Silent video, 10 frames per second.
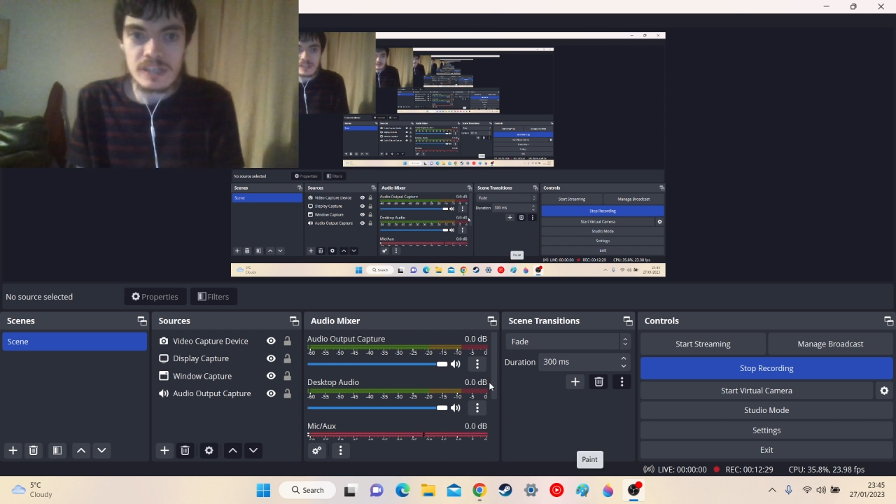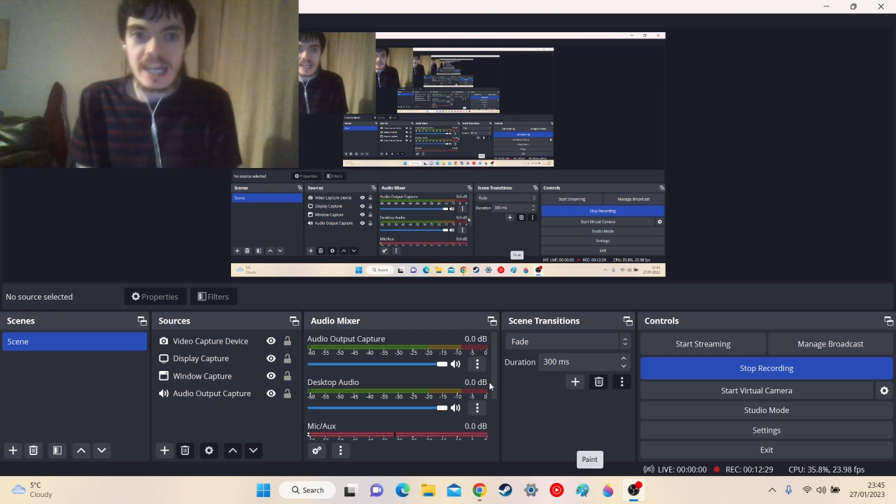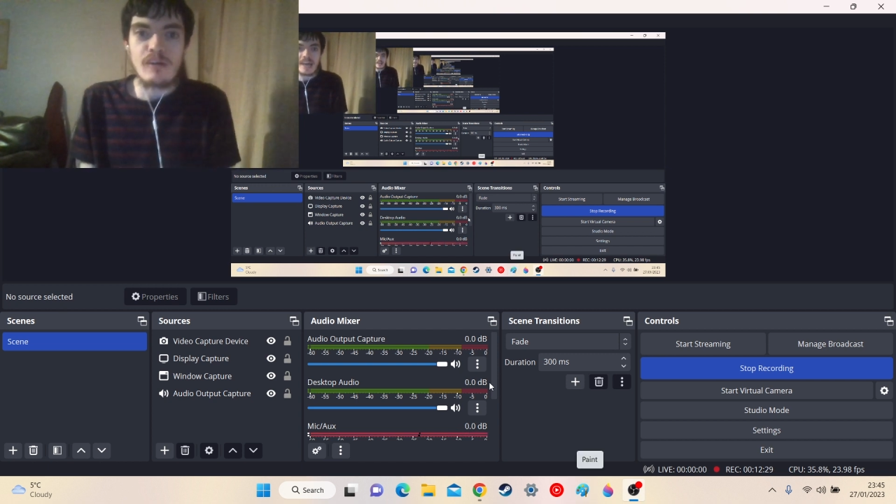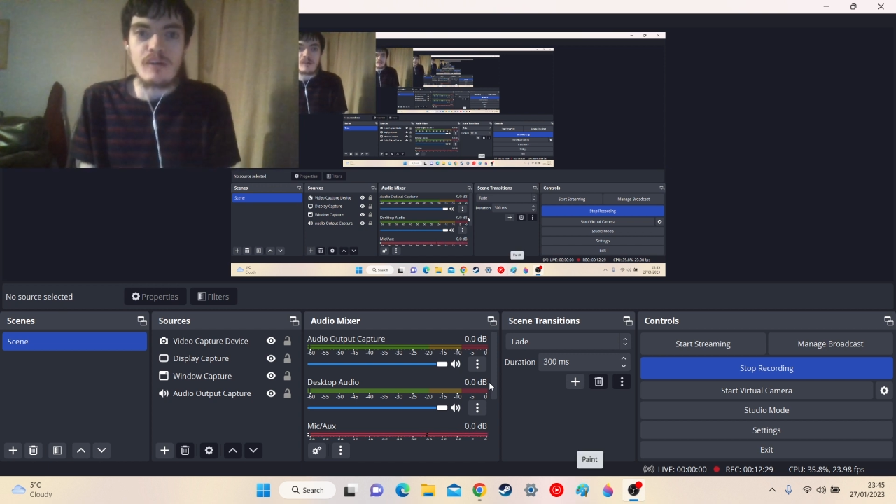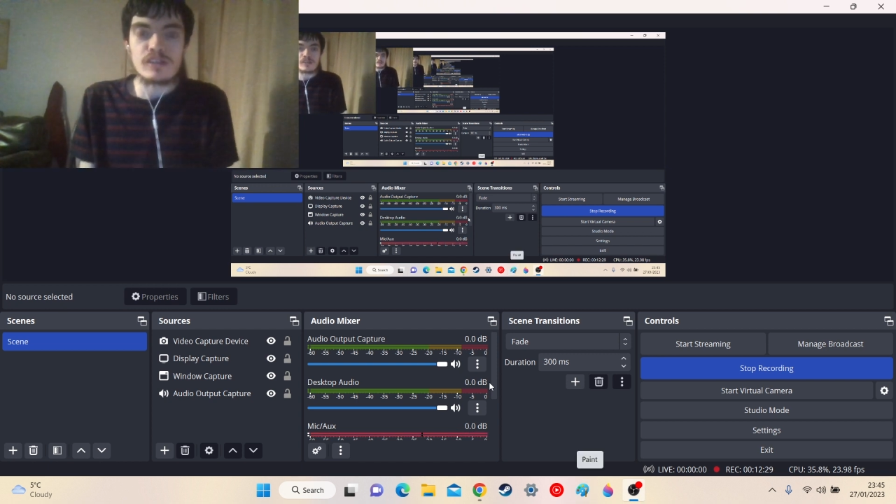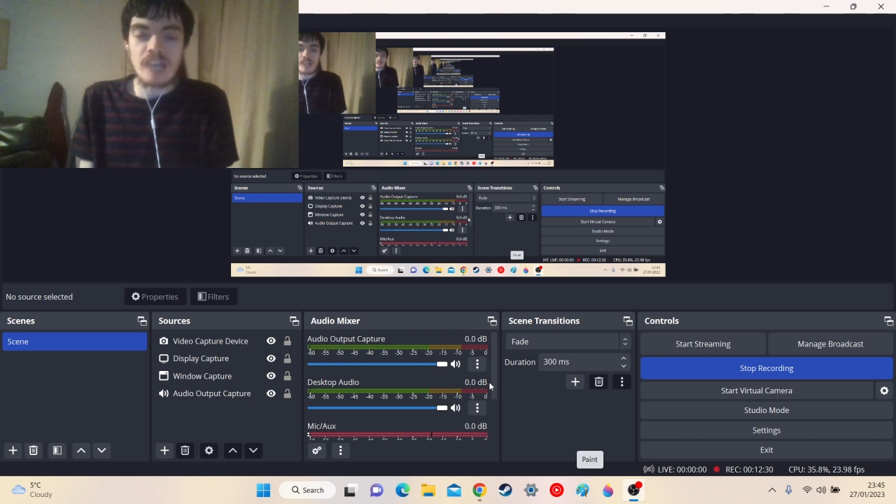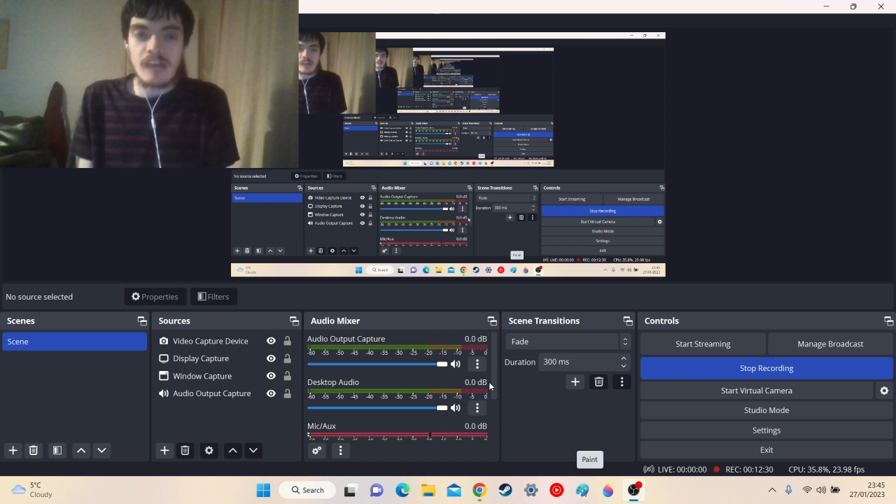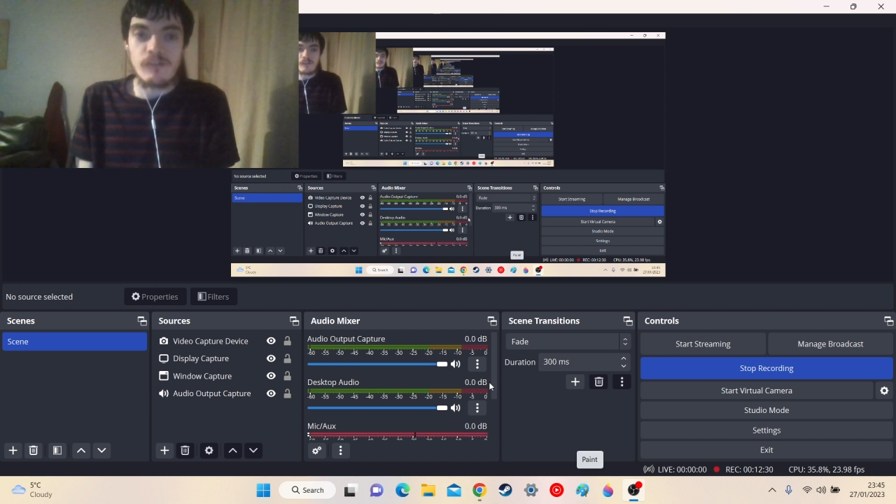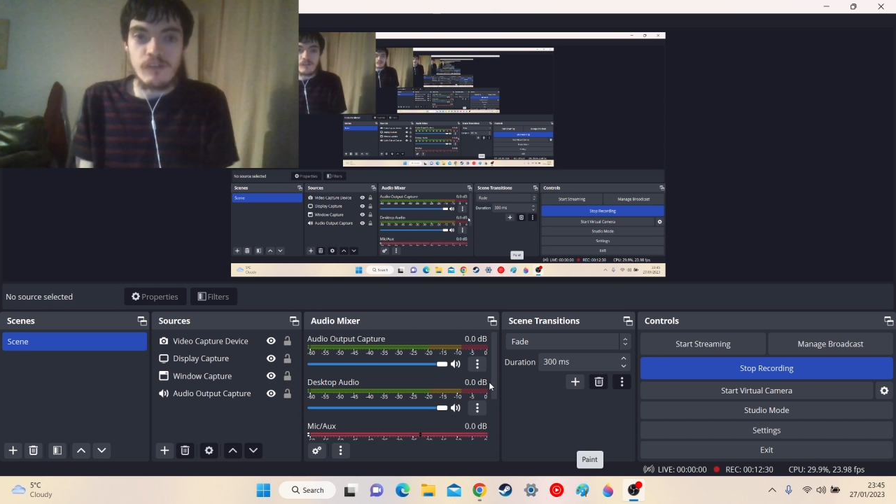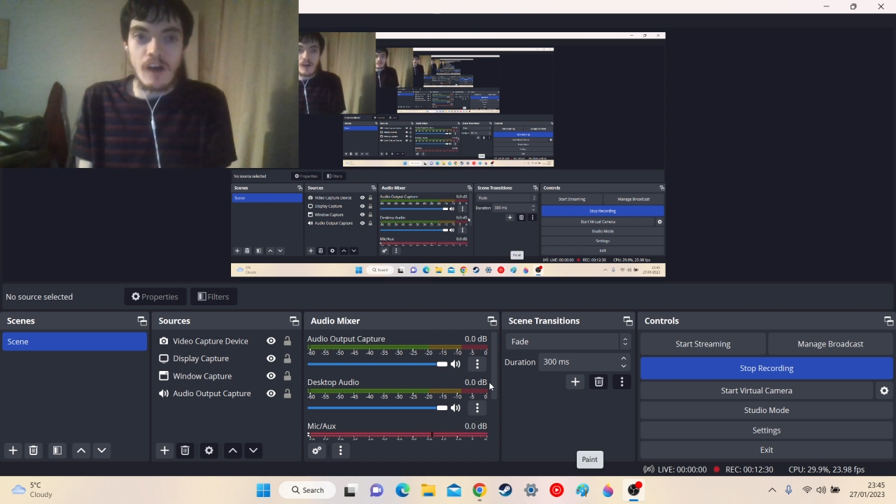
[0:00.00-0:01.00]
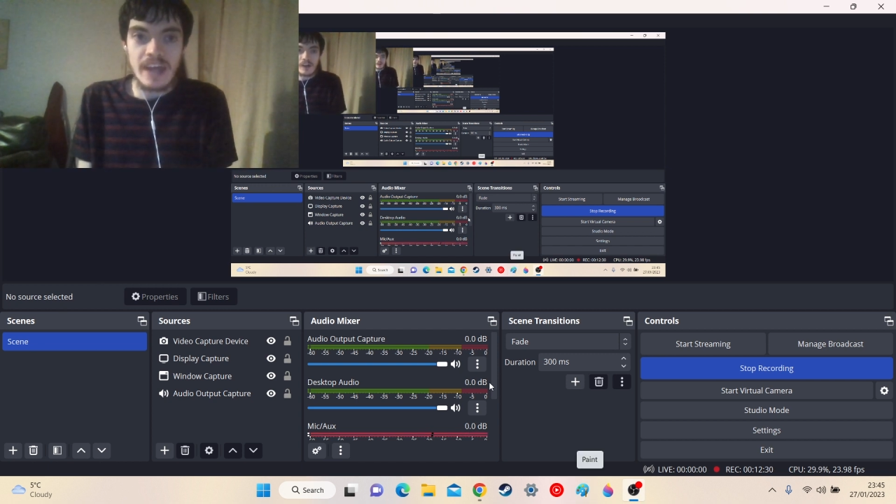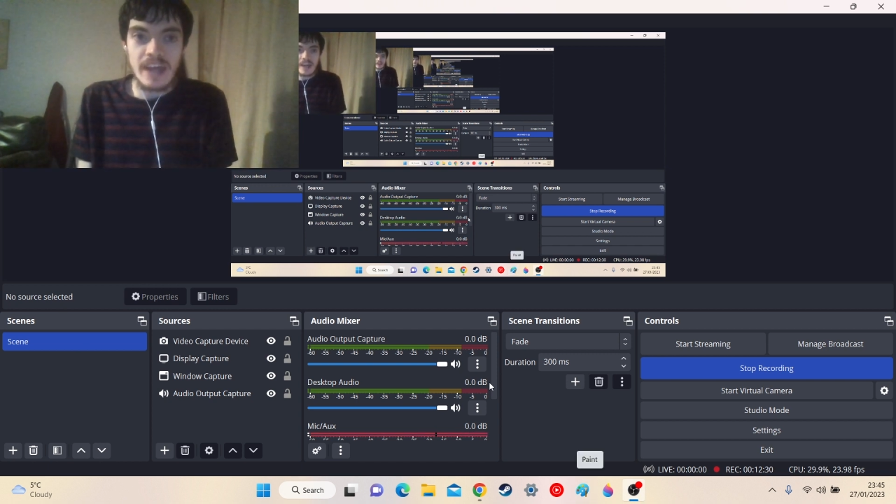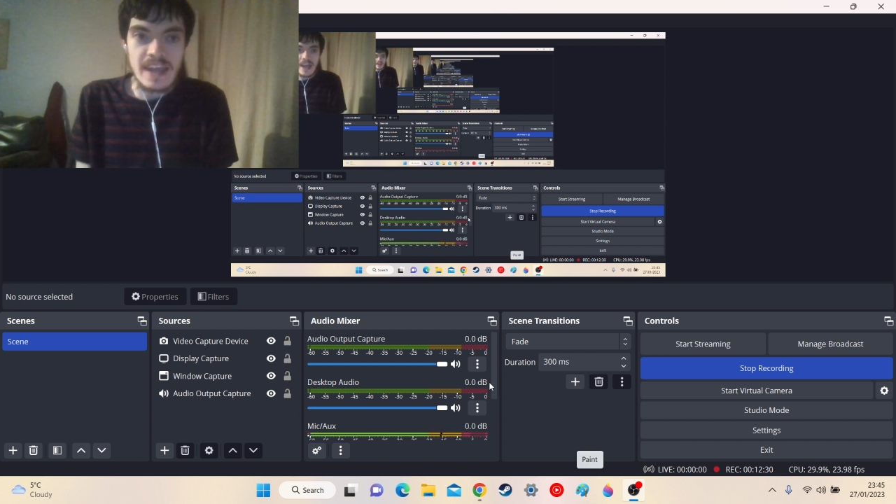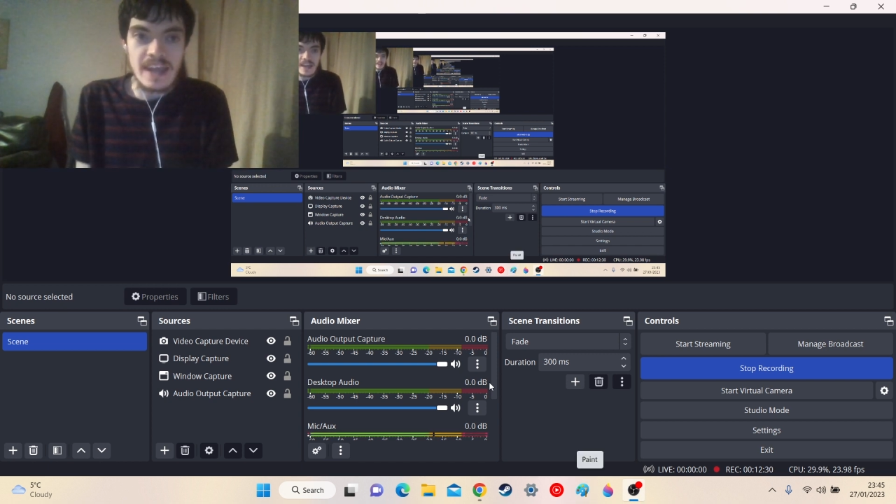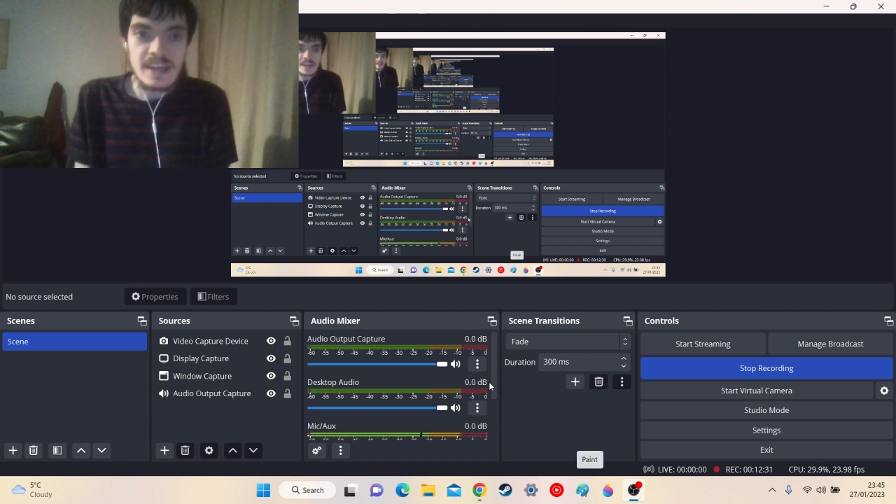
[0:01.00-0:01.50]
It was quite
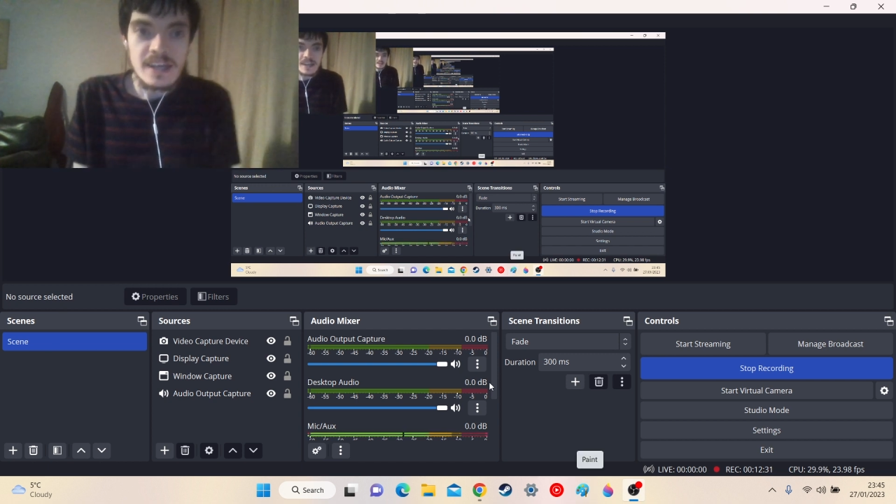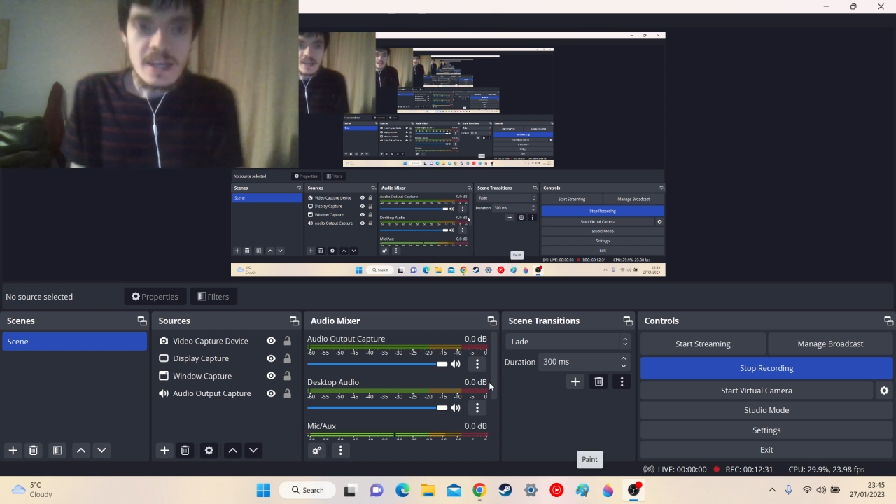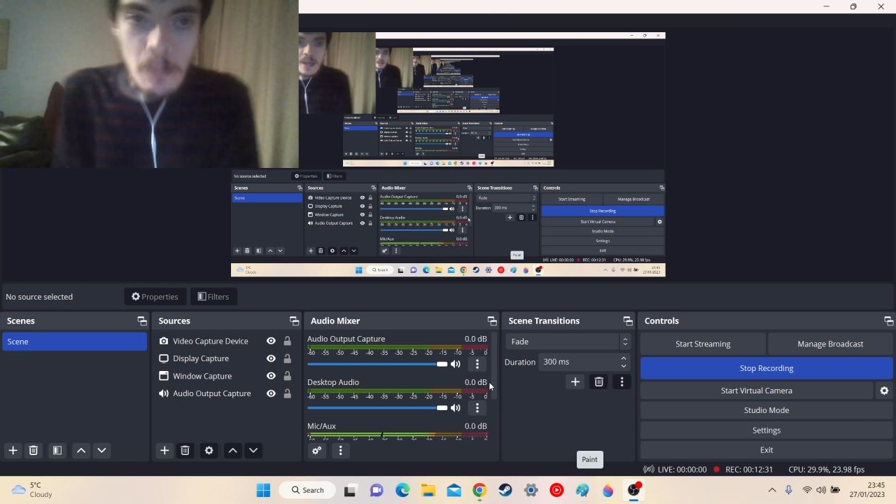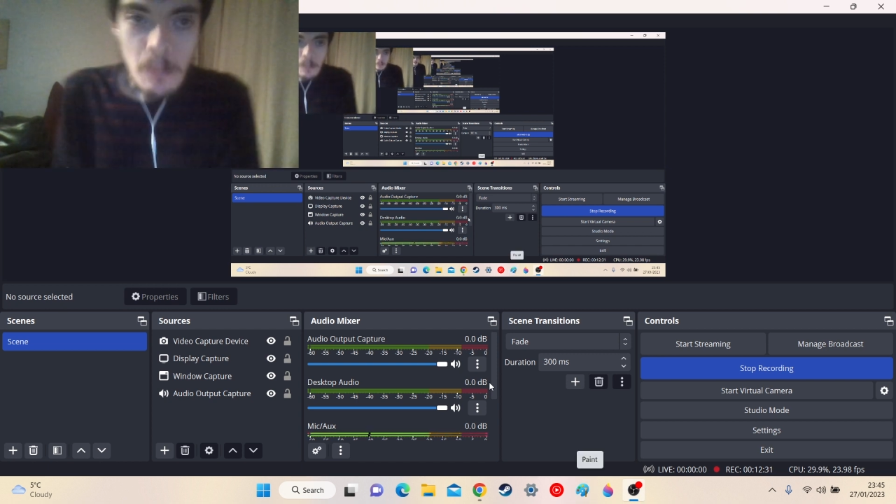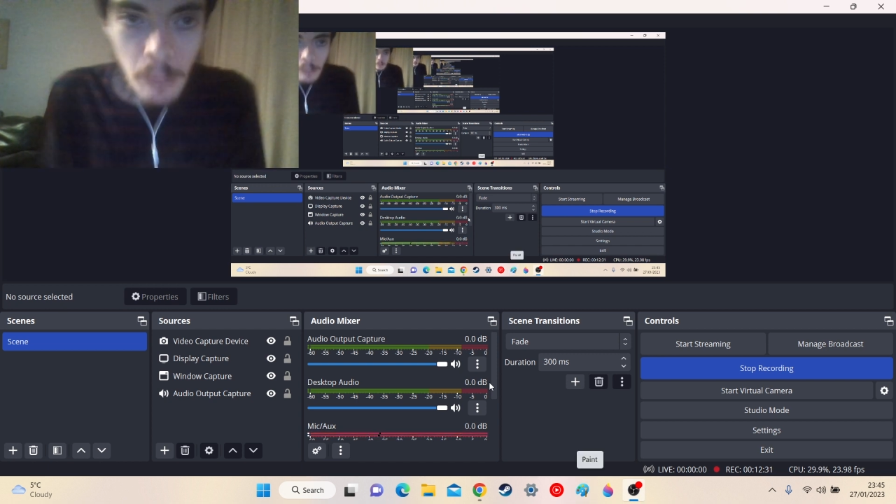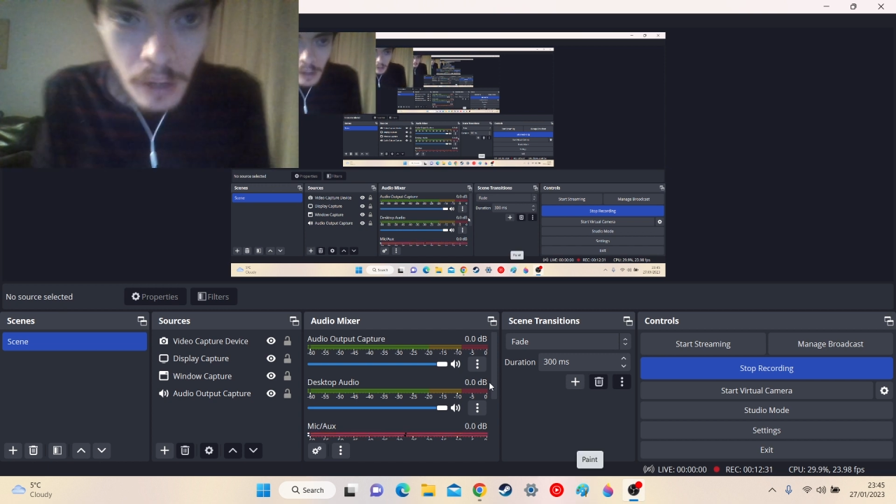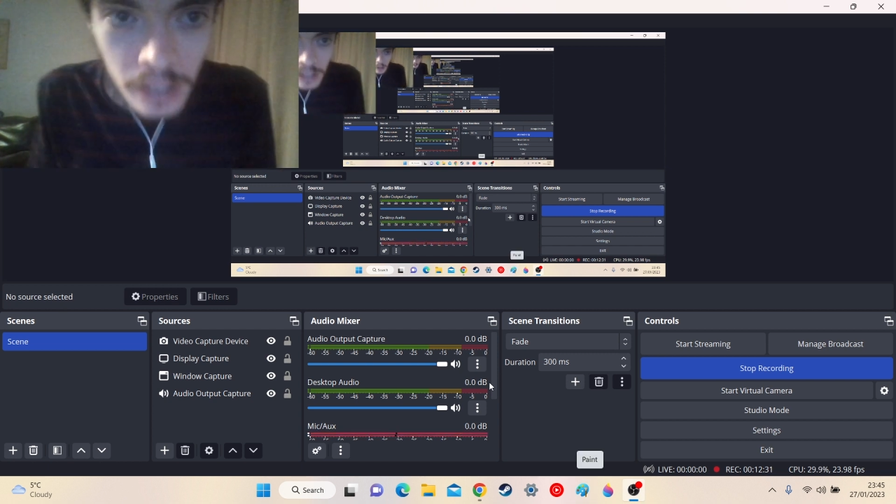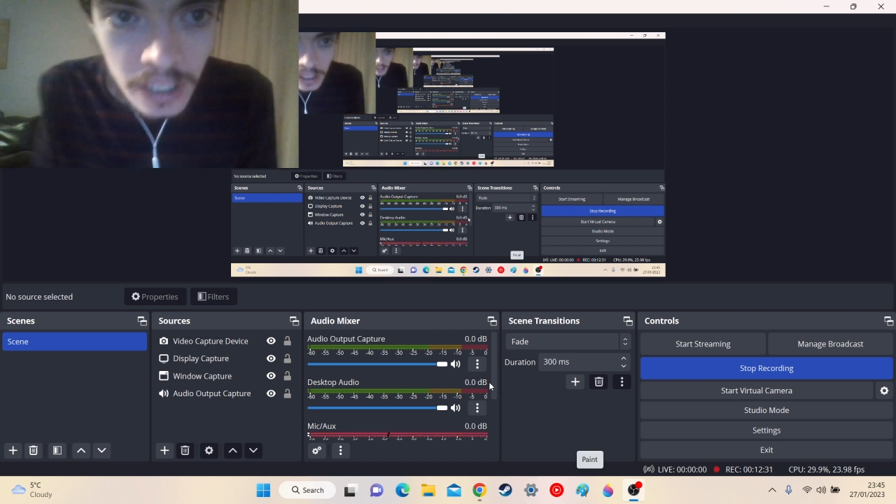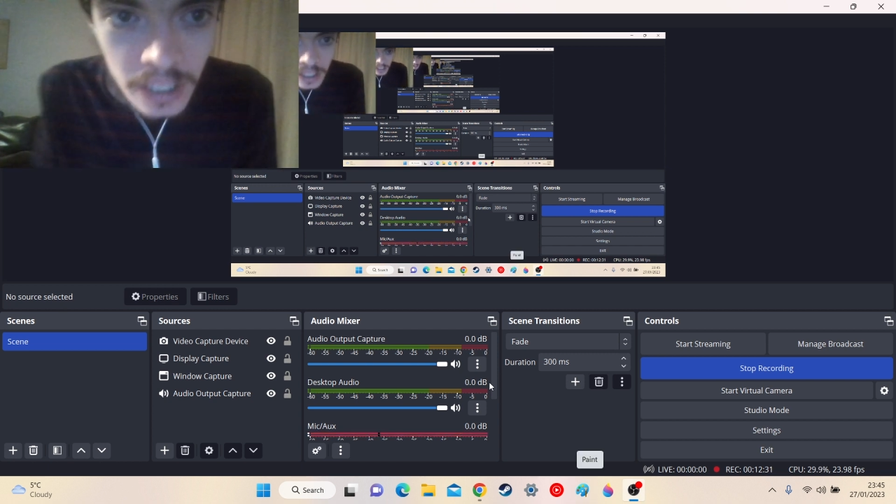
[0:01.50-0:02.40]
funny, but